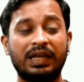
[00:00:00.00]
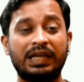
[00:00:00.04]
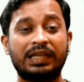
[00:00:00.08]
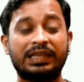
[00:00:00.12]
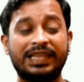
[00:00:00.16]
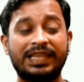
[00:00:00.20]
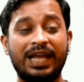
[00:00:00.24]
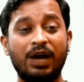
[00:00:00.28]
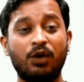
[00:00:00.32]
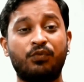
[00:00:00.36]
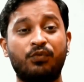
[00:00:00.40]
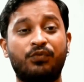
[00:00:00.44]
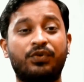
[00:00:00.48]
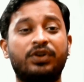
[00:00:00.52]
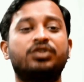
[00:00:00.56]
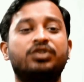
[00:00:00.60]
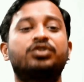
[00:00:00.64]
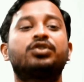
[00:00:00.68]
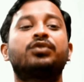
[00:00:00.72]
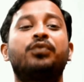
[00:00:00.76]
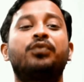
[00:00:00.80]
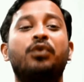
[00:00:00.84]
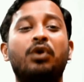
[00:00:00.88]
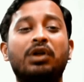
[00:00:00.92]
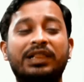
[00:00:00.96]
Now,
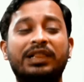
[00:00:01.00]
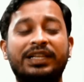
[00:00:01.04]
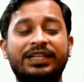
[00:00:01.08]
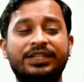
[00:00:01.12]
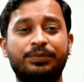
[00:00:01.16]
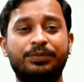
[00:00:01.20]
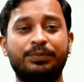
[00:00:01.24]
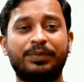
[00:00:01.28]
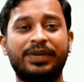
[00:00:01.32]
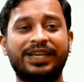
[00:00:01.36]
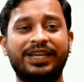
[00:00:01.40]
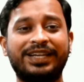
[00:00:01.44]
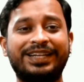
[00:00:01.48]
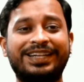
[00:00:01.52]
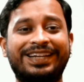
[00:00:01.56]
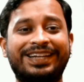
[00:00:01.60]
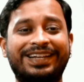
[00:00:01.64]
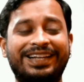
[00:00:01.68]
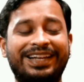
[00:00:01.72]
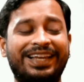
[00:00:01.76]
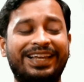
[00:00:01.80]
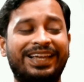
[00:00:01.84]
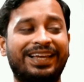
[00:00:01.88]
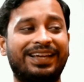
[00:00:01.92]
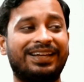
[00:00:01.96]
first of all, let's make it
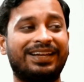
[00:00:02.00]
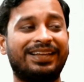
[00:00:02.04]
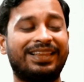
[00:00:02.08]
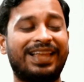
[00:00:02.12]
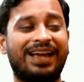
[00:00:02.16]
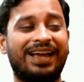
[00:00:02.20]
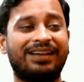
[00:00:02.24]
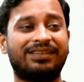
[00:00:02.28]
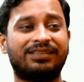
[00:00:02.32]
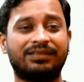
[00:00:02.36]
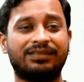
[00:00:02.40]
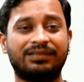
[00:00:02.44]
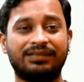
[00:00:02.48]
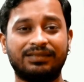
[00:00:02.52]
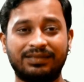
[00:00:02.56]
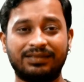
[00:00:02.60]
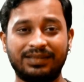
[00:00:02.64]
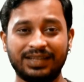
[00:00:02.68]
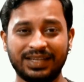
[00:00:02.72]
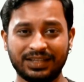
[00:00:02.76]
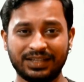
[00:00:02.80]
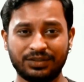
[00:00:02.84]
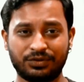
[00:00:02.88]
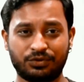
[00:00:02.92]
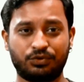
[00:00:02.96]
clear that
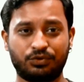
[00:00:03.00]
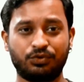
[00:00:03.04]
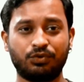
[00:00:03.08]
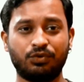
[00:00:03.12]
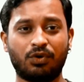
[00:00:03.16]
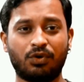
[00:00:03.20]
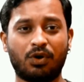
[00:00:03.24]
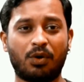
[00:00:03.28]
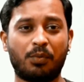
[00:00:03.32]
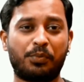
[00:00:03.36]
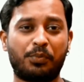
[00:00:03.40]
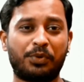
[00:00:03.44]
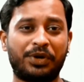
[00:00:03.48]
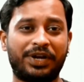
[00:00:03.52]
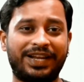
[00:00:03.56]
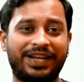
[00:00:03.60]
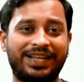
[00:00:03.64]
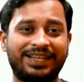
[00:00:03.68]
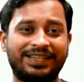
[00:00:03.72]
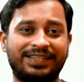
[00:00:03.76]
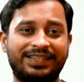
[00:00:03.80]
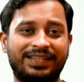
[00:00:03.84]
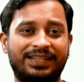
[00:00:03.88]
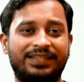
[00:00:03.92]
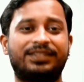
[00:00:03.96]
these two
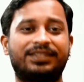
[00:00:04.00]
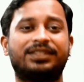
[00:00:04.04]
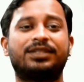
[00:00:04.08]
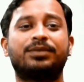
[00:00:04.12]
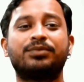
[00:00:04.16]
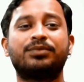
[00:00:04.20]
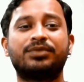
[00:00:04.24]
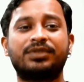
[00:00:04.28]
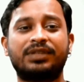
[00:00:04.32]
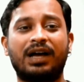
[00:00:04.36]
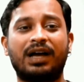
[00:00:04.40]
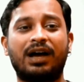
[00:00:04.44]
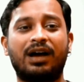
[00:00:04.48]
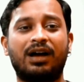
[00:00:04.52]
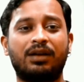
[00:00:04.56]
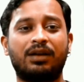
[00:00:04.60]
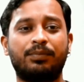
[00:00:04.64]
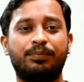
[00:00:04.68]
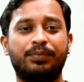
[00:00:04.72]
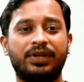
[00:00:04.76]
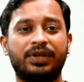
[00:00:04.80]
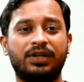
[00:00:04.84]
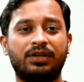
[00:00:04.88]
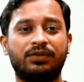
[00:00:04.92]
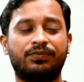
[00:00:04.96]
operating systems
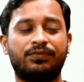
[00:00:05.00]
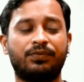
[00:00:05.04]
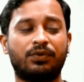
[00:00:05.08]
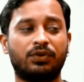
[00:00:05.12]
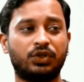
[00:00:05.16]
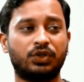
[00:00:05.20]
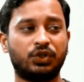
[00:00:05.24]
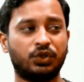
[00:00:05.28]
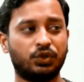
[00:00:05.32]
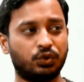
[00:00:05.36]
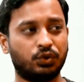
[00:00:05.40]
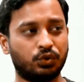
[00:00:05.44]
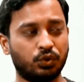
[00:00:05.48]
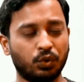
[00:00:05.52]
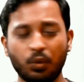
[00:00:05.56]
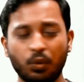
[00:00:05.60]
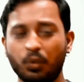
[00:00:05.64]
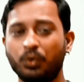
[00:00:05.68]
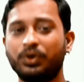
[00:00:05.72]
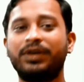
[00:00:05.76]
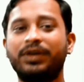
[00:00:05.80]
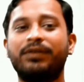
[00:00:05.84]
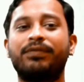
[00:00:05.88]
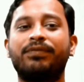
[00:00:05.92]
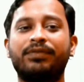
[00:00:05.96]
are built for
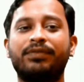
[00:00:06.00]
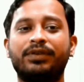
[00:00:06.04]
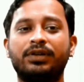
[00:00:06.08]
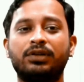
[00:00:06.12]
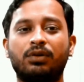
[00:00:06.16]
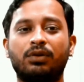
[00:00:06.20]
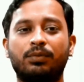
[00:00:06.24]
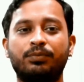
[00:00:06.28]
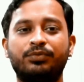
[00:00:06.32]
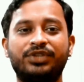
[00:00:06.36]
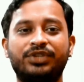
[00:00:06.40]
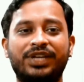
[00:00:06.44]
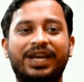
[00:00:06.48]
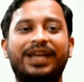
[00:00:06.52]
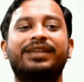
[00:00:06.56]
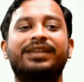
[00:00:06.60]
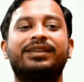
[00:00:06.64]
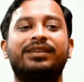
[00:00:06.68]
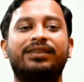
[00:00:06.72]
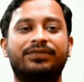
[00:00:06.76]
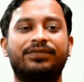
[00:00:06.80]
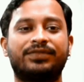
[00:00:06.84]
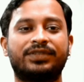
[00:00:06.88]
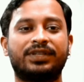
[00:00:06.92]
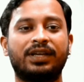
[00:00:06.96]
two different
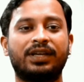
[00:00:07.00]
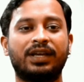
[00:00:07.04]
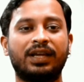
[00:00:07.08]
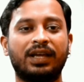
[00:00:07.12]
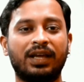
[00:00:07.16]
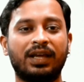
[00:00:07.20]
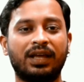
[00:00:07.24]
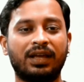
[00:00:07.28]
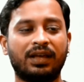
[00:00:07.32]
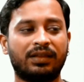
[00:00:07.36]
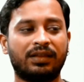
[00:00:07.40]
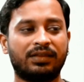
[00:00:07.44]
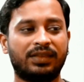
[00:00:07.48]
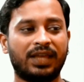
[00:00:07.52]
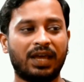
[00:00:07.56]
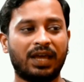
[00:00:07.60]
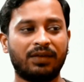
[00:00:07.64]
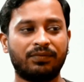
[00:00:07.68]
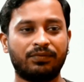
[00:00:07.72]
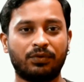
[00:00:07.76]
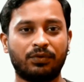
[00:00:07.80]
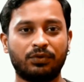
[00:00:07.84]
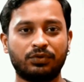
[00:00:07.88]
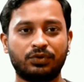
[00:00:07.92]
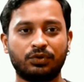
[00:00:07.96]
objectives.
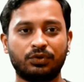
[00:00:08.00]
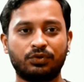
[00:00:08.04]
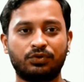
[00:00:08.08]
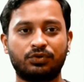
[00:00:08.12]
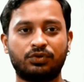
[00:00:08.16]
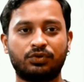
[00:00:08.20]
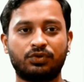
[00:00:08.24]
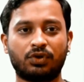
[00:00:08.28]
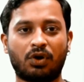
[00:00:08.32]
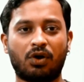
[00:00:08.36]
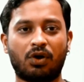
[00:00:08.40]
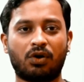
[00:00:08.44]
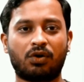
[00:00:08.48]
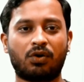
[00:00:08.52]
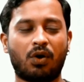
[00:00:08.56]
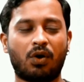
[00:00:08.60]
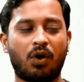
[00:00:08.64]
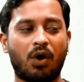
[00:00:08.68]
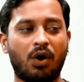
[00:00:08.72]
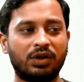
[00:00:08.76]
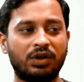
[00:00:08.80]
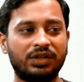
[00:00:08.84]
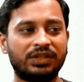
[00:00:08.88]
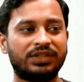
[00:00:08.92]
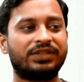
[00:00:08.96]
Therefore, to talk
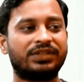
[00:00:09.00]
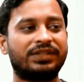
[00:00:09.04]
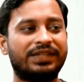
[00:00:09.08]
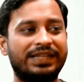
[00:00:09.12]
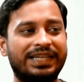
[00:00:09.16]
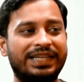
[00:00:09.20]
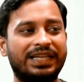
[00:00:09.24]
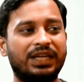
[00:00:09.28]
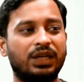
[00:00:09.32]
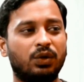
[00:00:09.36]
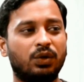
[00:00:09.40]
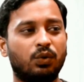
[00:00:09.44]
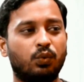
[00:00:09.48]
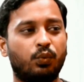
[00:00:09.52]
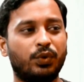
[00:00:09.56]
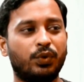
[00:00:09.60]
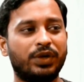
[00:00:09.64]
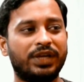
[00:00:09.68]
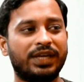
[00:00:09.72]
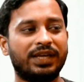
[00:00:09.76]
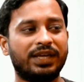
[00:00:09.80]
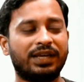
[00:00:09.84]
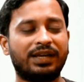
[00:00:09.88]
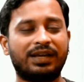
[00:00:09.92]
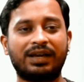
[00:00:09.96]
honestly,
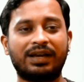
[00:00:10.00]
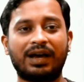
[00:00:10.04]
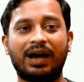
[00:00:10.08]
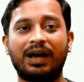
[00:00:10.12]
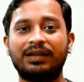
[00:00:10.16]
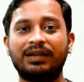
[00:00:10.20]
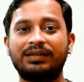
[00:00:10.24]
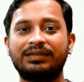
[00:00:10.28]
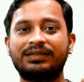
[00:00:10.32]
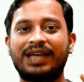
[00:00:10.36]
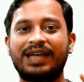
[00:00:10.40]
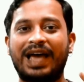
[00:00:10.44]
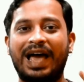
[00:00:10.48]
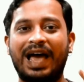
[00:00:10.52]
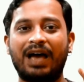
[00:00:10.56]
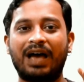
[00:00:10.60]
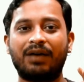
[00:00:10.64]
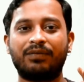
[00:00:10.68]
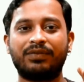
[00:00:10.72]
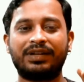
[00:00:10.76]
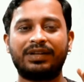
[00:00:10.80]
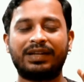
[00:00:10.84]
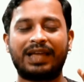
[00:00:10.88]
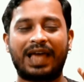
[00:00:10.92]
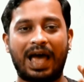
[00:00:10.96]
we can't
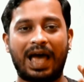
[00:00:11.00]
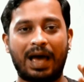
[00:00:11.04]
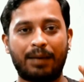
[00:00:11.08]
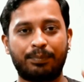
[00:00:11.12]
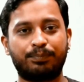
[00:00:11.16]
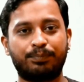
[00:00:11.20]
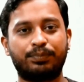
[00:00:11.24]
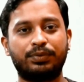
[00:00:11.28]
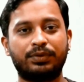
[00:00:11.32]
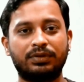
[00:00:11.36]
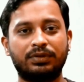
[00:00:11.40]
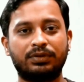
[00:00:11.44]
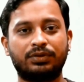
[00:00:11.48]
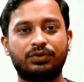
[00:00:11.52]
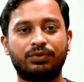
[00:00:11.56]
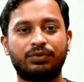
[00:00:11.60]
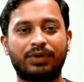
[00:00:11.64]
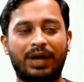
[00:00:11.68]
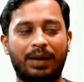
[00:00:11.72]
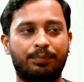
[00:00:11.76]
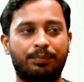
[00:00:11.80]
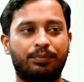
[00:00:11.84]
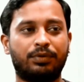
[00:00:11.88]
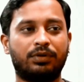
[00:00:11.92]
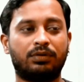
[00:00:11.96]
have an apple to
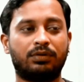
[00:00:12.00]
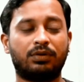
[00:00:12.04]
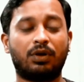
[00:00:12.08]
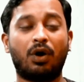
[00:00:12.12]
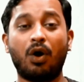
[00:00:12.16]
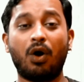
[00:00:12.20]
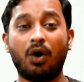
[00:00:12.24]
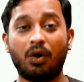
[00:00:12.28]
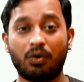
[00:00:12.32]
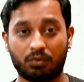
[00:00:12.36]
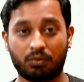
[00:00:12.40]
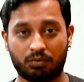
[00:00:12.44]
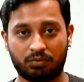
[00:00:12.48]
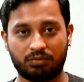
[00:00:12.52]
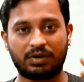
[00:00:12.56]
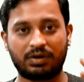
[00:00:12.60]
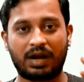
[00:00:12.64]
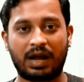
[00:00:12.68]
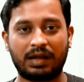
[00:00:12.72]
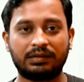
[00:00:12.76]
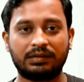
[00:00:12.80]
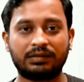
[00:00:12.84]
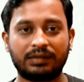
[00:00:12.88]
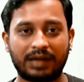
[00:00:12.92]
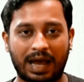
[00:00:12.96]
apple, or
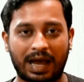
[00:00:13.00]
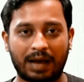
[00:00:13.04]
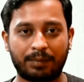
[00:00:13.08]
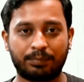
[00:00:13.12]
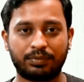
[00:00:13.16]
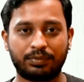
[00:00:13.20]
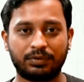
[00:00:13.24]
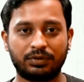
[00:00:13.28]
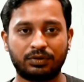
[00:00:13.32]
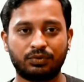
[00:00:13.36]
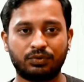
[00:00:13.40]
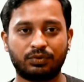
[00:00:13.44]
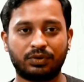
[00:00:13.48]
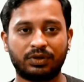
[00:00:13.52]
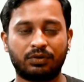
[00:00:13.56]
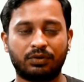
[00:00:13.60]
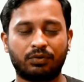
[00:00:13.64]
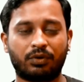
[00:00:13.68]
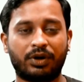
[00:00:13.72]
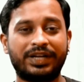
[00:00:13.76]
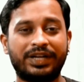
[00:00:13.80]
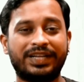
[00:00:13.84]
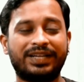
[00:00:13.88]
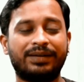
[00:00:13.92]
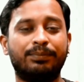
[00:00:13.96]
rather apple to
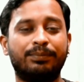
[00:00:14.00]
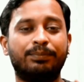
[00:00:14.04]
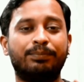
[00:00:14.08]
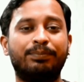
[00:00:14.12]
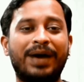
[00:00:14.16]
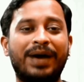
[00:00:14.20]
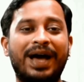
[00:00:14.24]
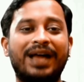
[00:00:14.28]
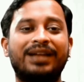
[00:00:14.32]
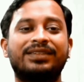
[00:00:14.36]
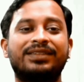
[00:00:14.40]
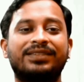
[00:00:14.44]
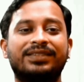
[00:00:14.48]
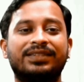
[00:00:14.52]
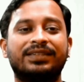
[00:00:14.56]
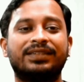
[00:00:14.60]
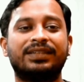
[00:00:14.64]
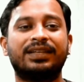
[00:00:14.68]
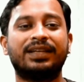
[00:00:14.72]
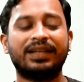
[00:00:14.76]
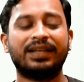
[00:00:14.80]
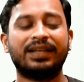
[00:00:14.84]
Android comparison.